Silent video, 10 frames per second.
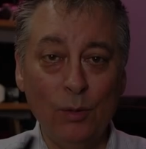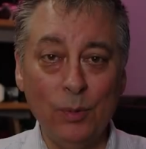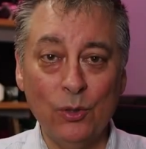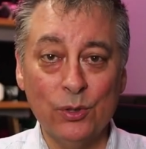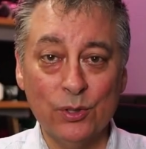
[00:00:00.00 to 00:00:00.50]
air
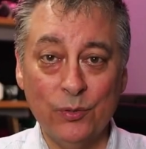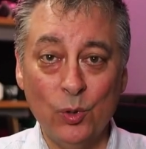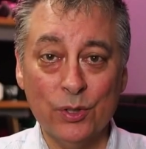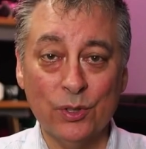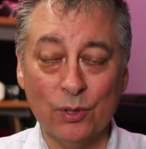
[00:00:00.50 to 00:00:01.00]
blowers, of
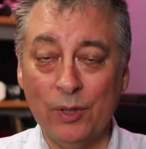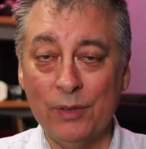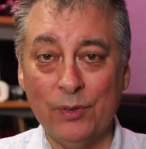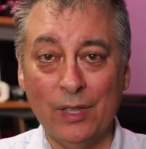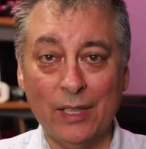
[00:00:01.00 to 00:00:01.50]
course, are
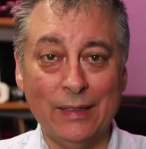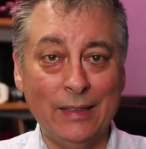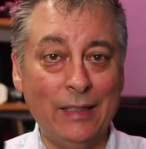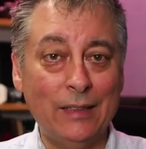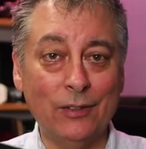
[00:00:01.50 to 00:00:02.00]
great for like
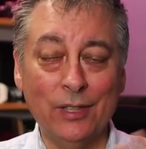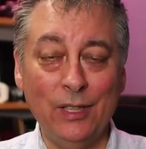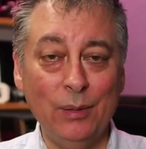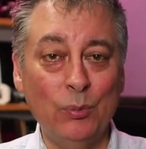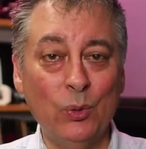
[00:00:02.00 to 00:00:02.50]
cleaning your
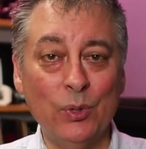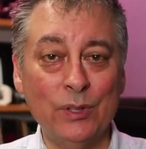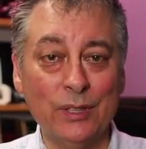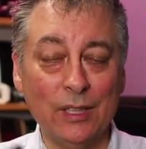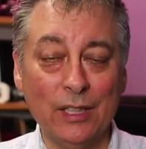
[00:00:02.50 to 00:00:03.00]

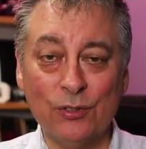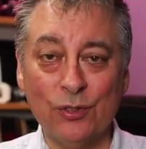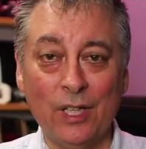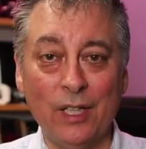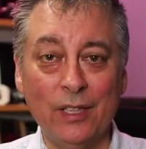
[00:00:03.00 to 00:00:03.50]
keyboards and
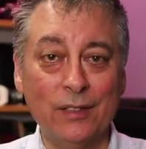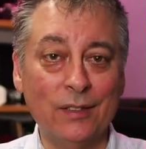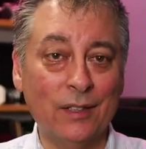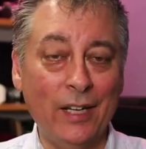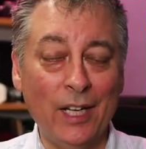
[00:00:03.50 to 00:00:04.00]

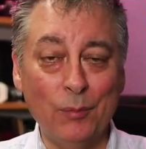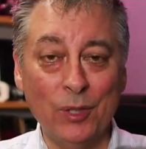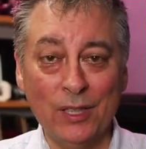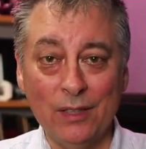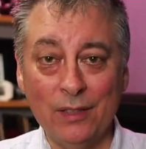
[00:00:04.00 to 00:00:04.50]
electronics, your
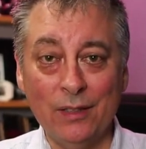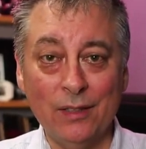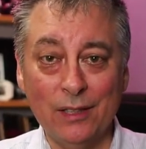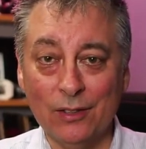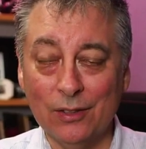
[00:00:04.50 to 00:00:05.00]
camera
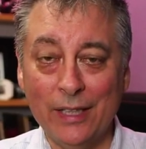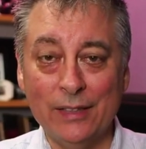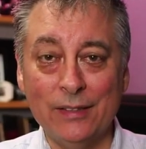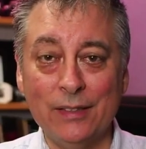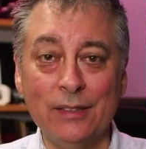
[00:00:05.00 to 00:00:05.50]
gear,
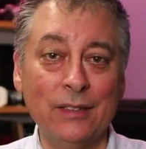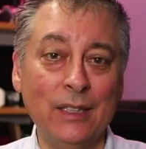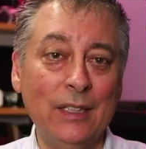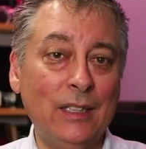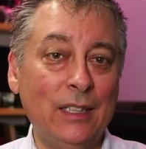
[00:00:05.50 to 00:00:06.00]
lenses.
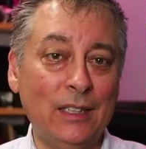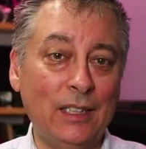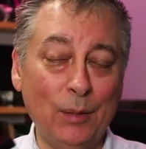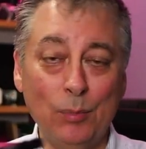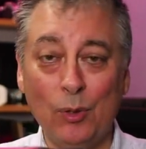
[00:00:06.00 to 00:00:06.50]

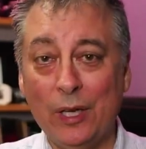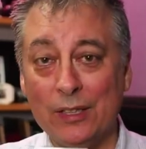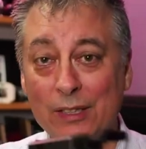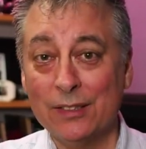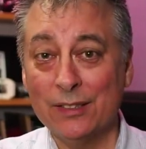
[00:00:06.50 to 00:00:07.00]
I blow
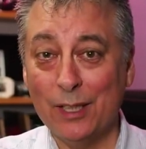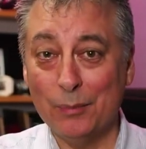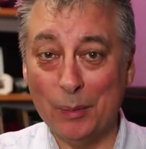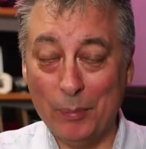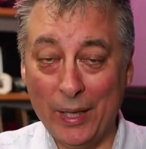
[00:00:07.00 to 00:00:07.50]
out the
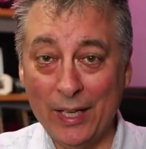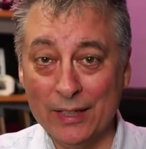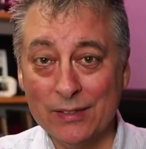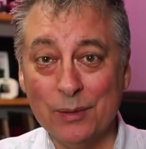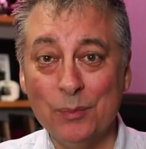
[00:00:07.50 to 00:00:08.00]
inside of my
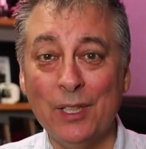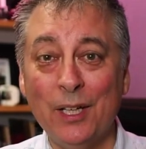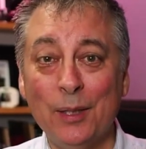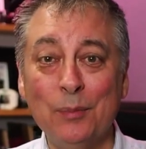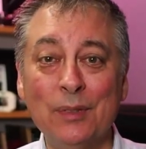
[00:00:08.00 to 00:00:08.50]
bags
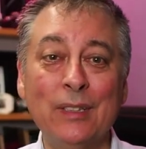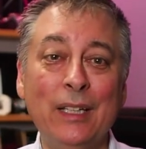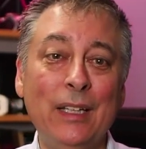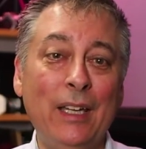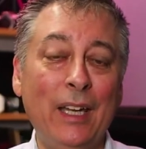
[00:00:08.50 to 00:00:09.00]
sometimes,
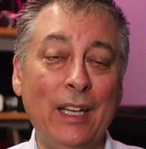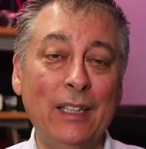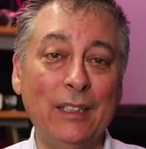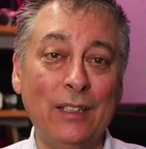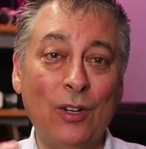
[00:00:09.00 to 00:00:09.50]

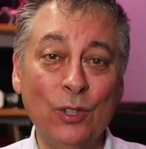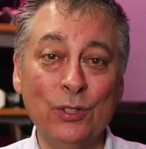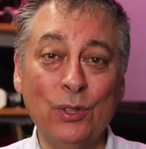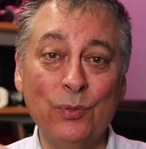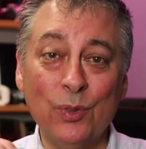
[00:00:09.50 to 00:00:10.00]
and
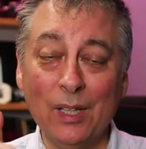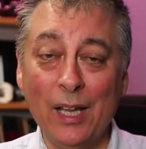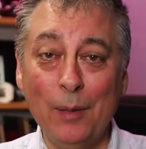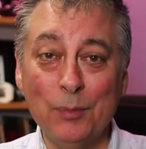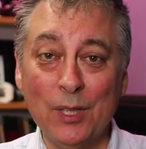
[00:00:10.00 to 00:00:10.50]
also for
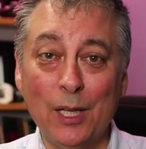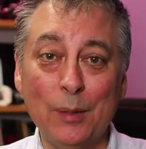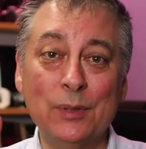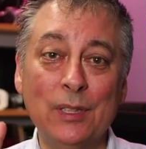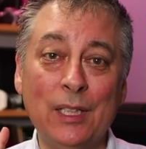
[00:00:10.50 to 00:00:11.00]

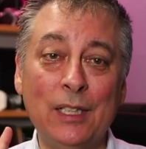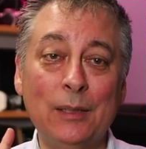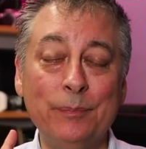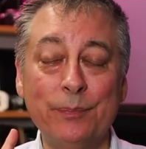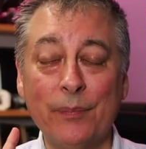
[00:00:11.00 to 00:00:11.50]
laptops.
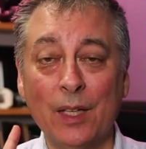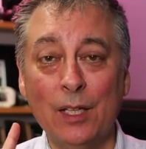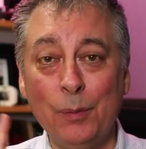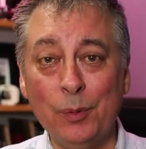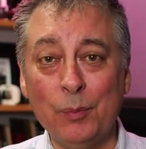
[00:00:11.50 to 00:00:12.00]
A
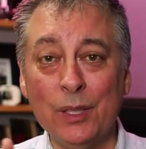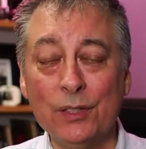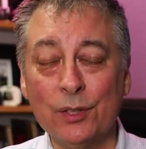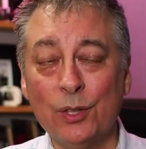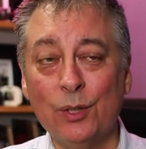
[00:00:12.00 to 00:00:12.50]
couple
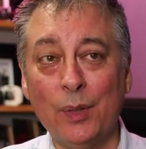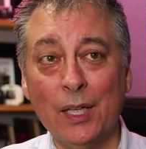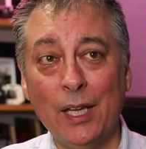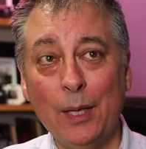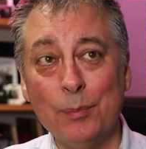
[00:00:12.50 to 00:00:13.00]
months ago,
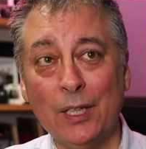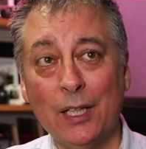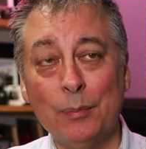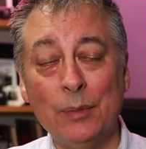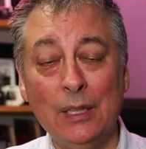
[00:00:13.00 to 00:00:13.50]
my
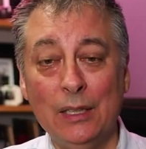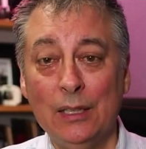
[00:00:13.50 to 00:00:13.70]
laptop